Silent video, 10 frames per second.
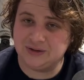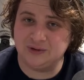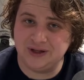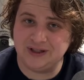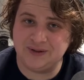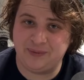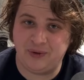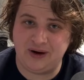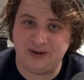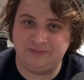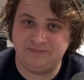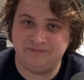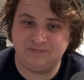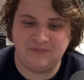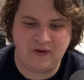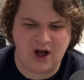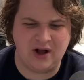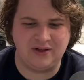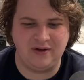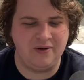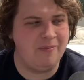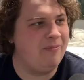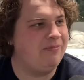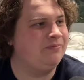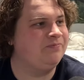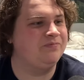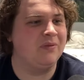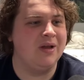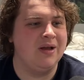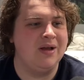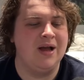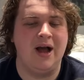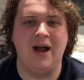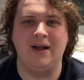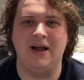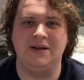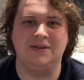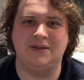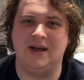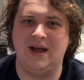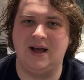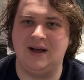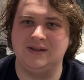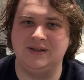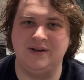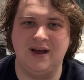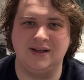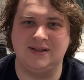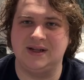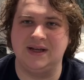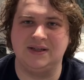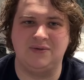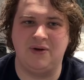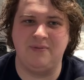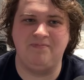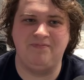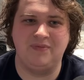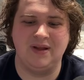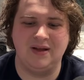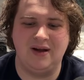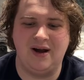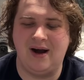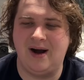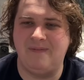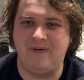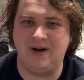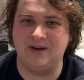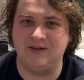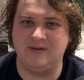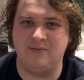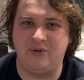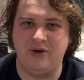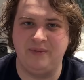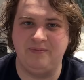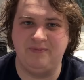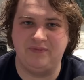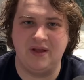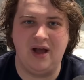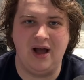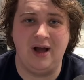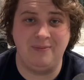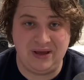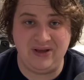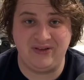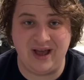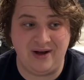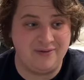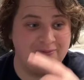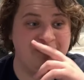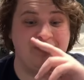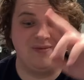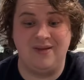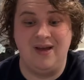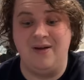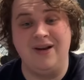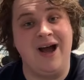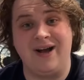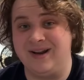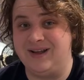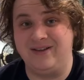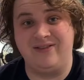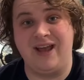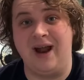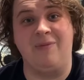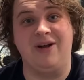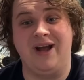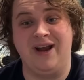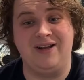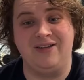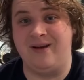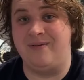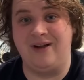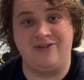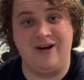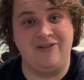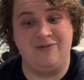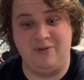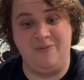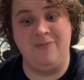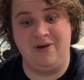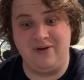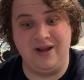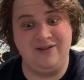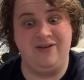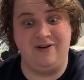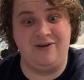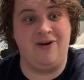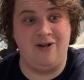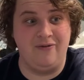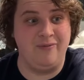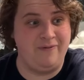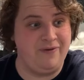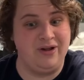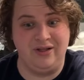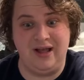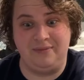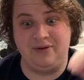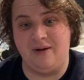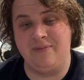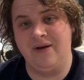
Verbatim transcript: really disappointing. Fuck, dude. Alright, guys. Uh, I'll see you guys in the next one. Uh, I'm fucking disappointed. Uh, peace out. Not gonna kiss the camera again because I'm not trying to spill milk and cereal all over my fucking laptop.